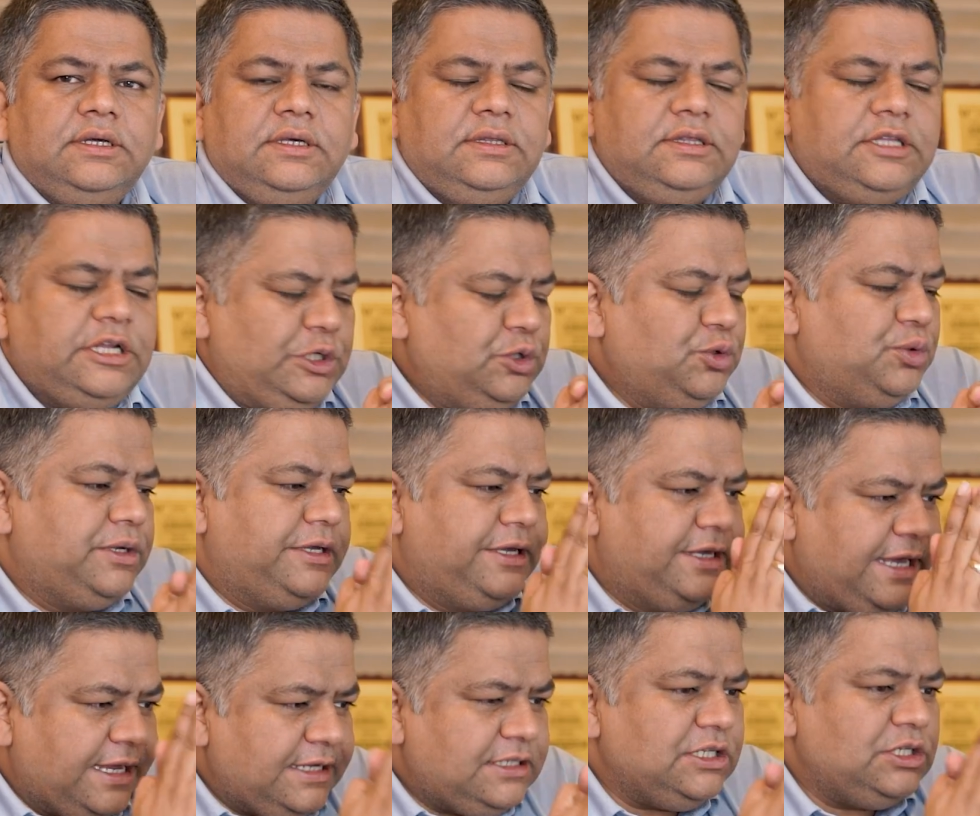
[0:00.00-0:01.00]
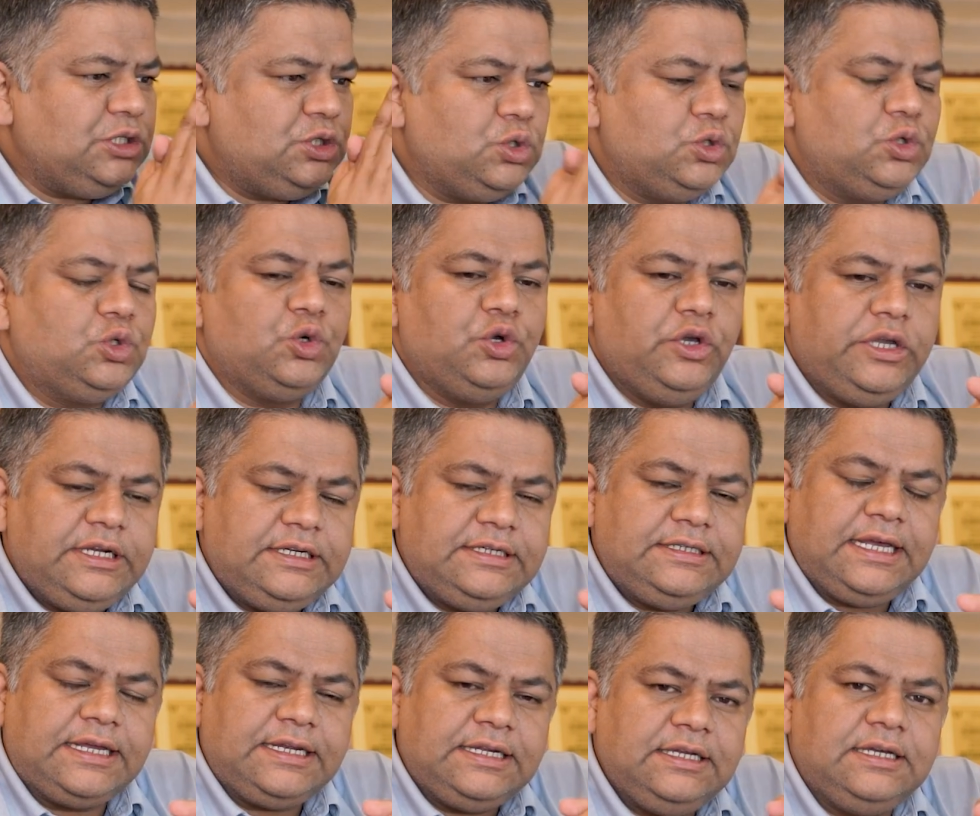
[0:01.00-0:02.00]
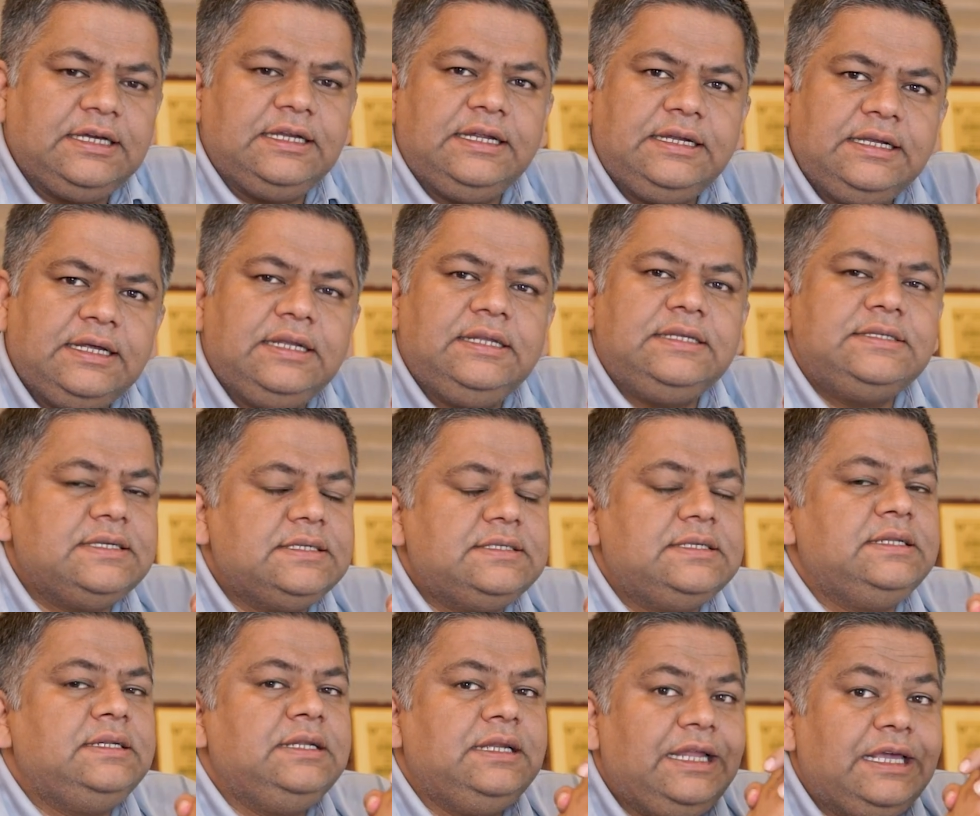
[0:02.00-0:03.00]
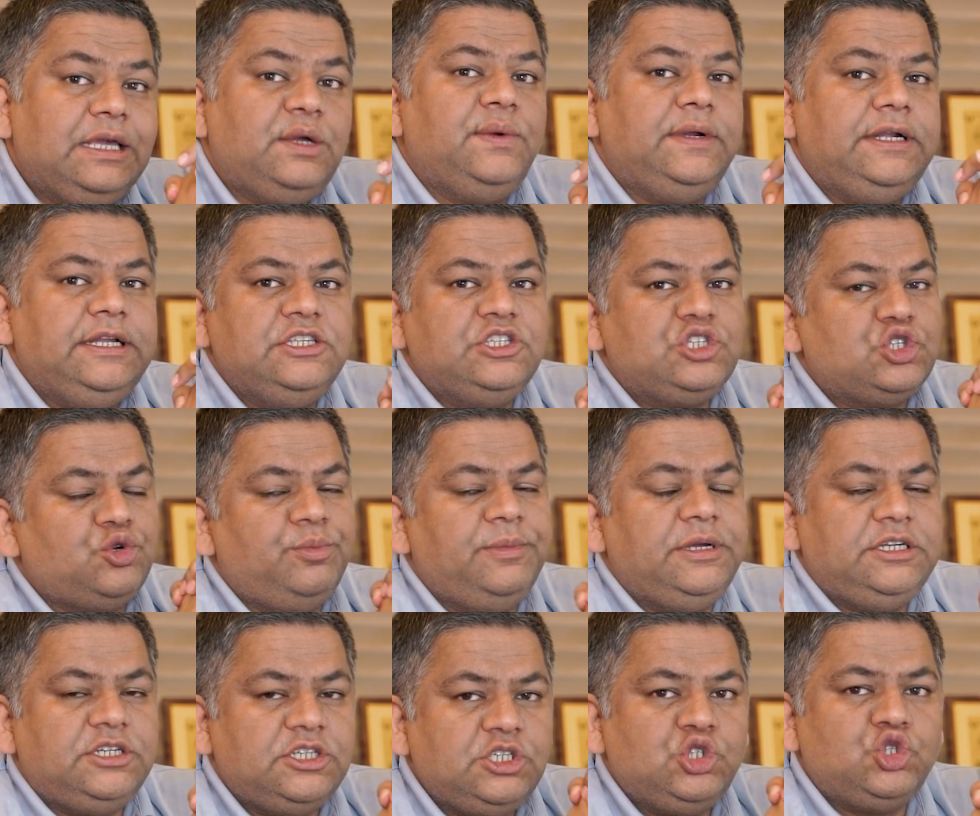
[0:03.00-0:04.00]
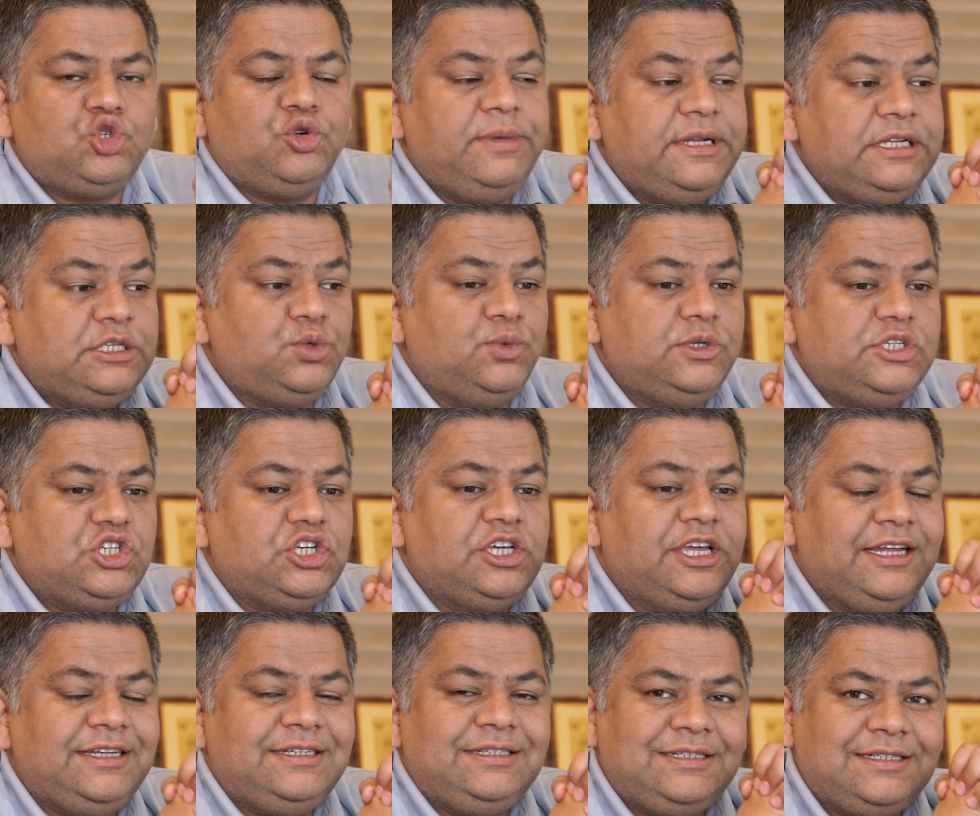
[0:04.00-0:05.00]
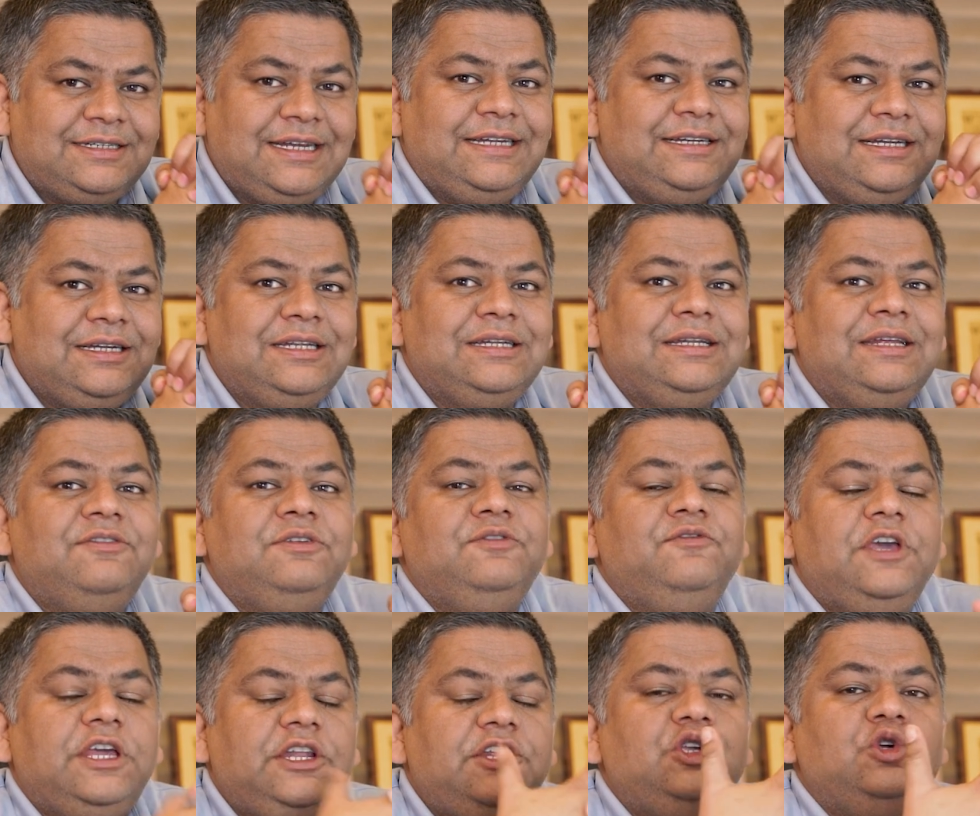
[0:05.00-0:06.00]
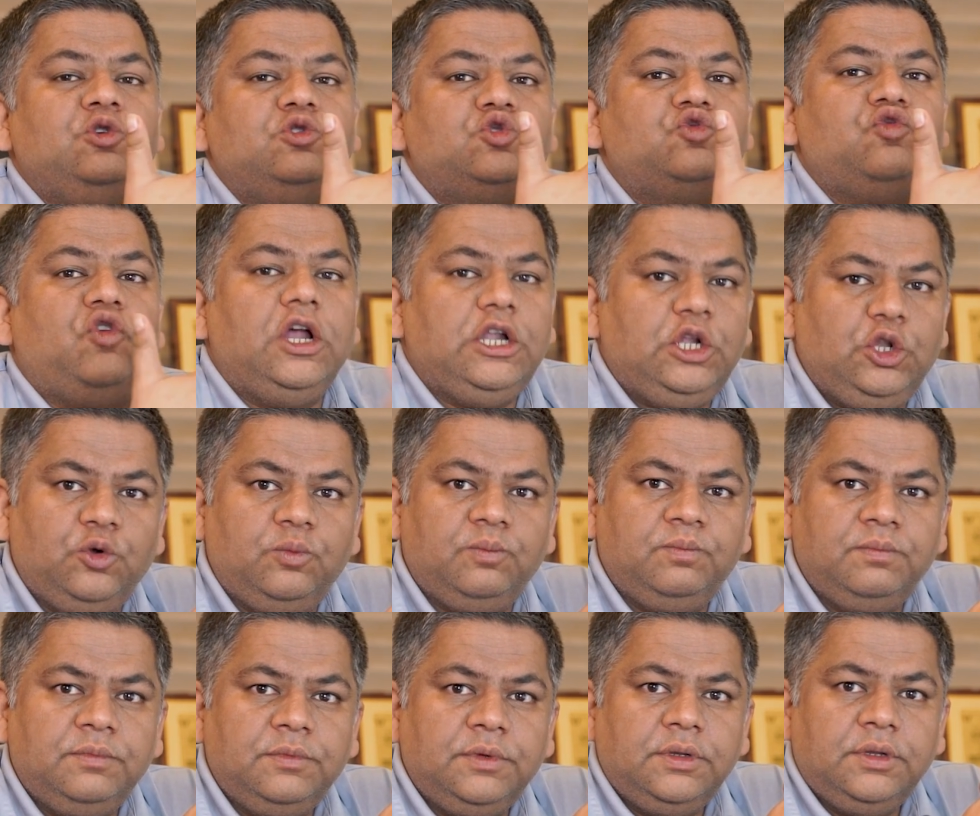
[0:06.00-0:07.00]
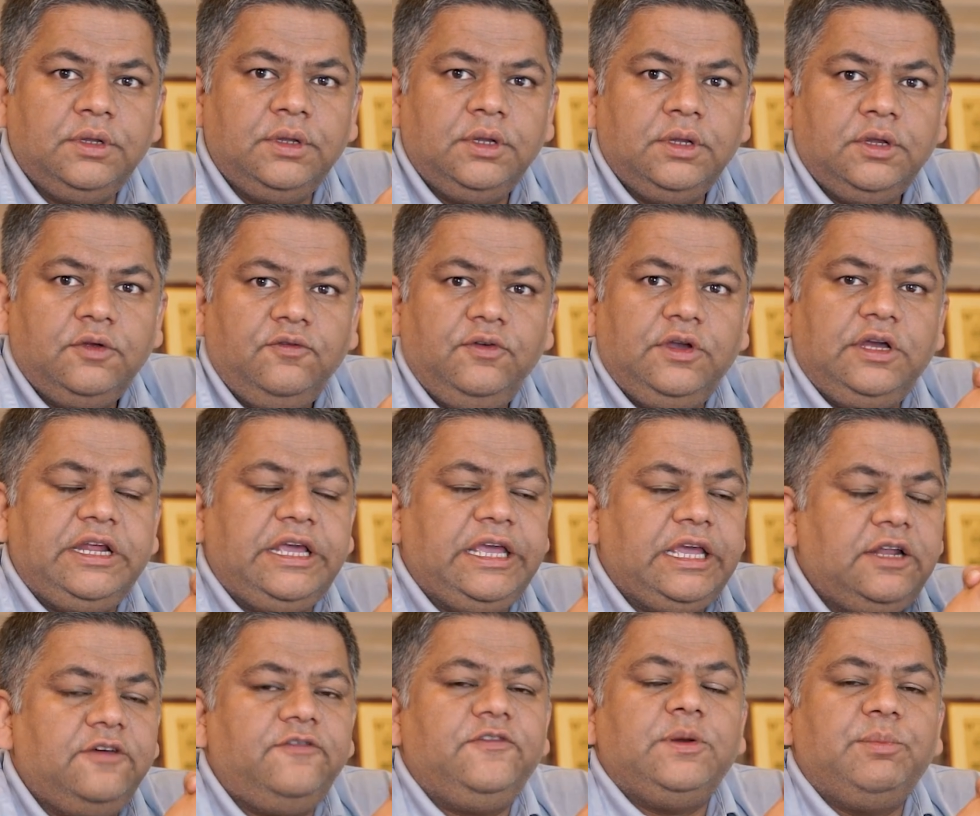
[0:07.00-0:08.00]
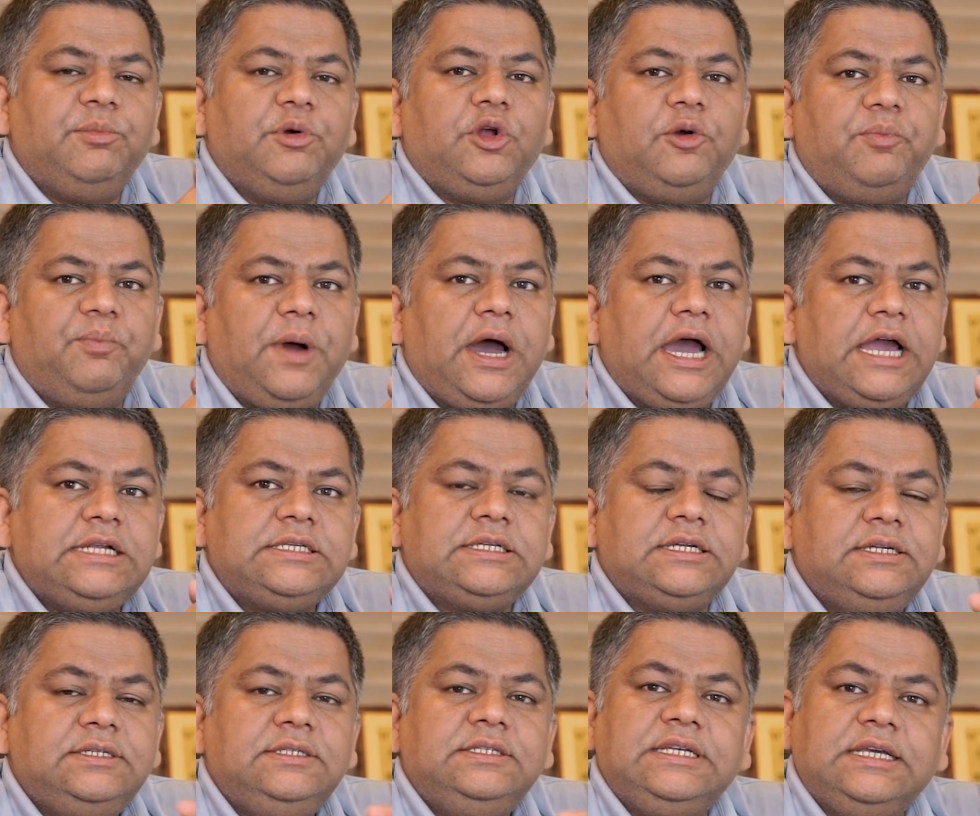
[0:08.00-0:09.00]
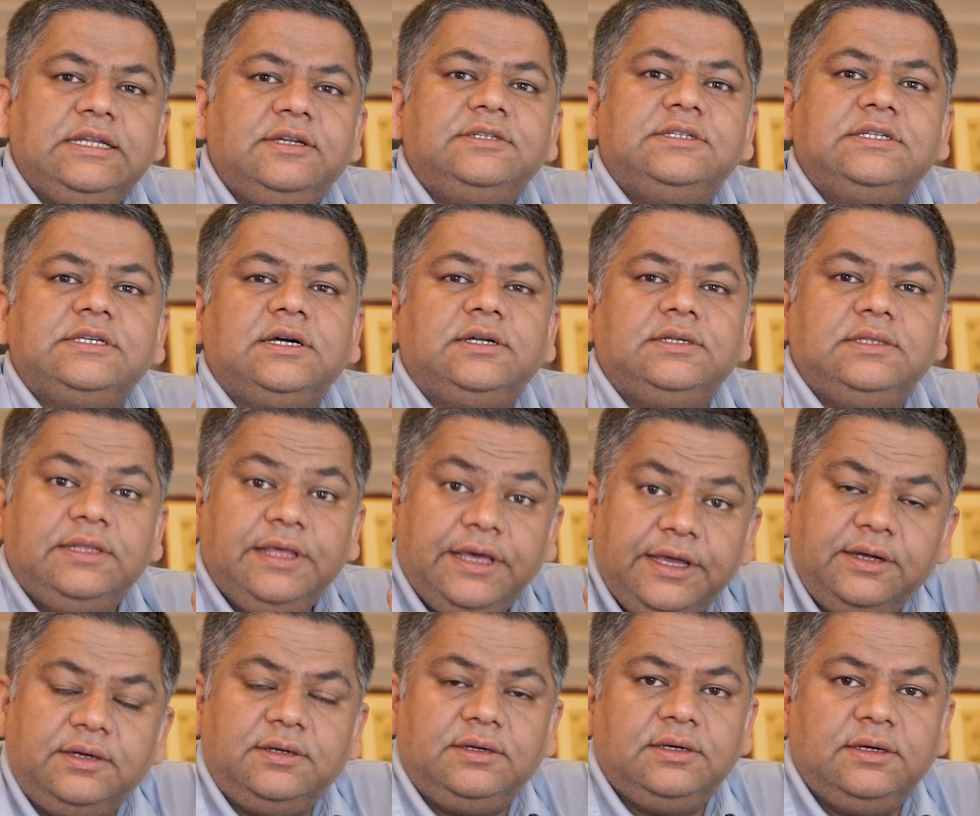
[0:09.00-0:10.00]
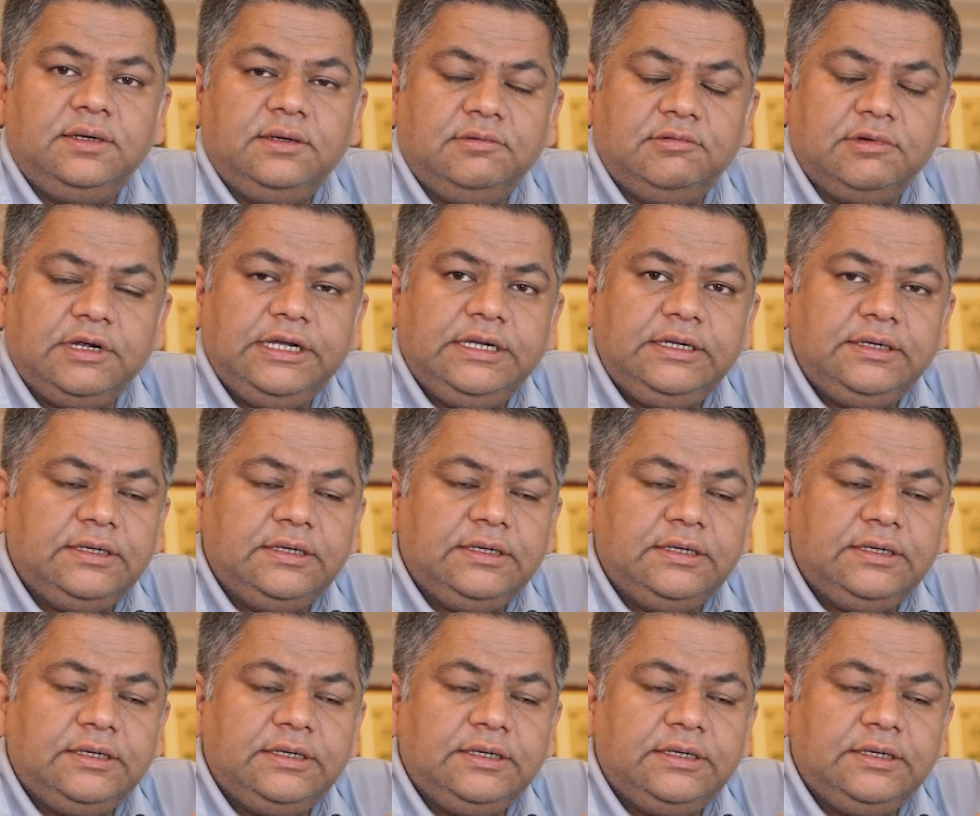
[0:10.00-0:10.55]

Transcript: that you get into doing technical analysis in liquid instruments which get traded in a very huge volume, where enough number of buyers and sellers are there, right?